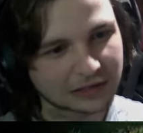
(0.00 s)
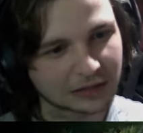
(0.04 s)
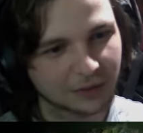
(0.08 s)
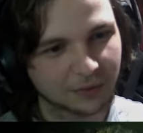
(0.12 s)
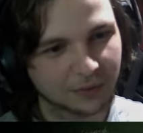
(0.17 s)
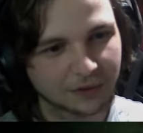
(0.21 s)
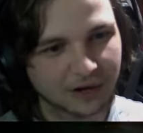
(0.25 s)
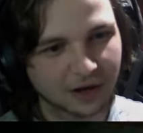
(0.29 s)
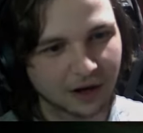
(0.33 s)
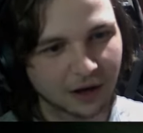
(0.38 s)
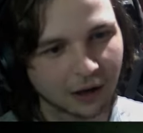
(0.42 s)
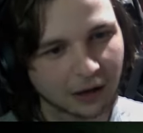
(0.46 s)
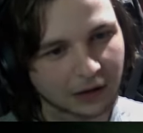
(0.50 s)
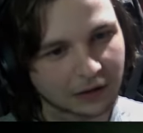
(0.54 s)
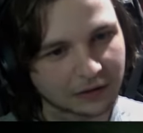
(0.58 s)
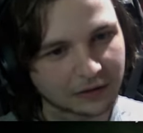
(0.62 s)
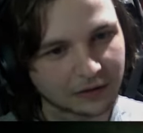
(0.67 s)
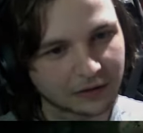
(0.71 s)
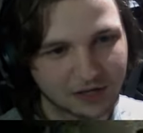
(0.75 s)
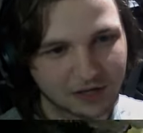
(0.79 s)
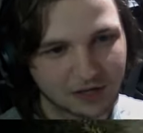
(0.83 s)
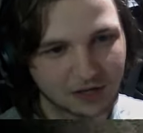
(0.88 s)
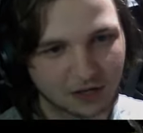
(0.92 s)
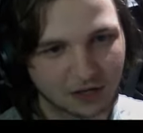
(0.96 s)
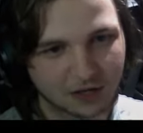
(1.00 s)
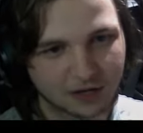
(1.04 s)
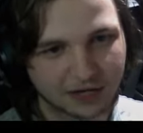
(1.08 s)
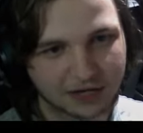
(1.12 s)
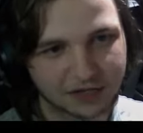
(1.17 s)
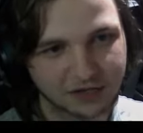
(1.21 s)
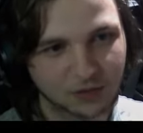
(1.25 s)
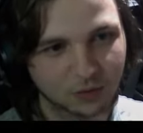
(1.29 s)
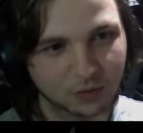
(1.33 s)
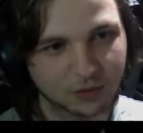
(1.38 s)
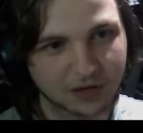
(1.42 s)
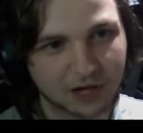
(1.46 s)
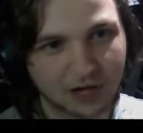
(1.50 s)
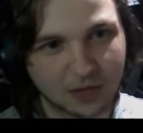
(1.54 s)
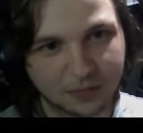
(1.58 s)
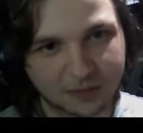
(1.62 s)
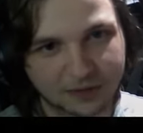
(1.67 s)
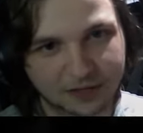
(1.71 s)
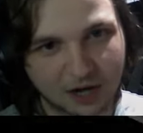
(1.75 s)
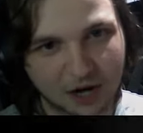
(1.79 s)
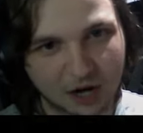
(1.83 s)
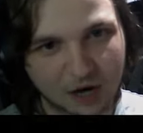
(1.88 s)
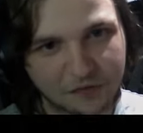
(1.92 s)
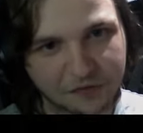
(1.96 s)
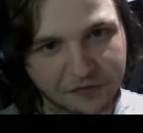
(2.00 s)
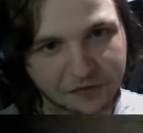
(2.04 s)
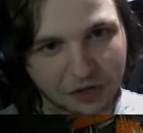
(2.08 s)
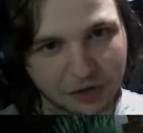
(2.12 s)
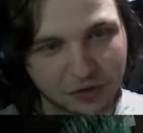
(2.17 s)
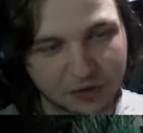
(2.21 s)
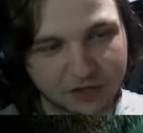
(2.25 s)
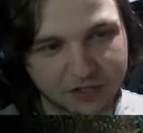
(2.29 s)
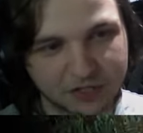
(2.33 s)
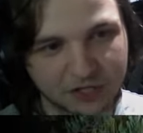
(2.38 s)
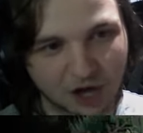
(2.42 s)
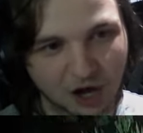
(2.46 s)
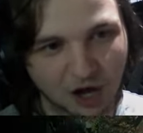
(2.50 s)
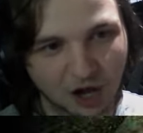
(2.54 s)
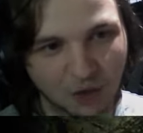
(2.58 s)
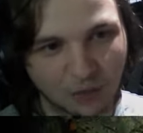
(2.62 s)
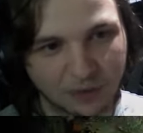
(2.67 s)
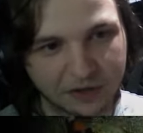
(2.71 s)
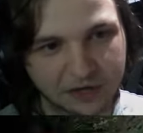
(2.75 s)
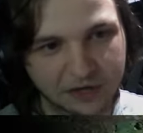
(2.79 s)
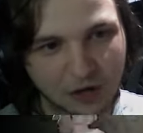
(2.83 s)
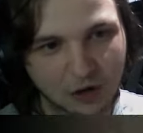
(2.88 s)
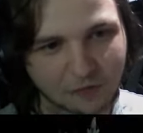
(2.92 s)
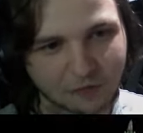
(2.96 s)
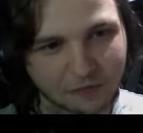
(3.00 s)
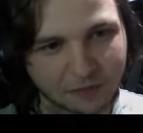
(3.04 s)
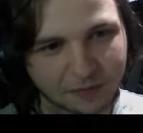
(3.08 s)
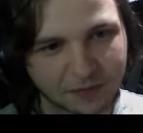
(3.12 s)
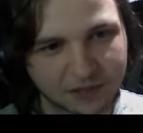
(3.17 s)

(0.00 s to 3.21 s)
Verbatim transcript: We need a huddle. Okay, dude, we gotta be careful though, because all we know from this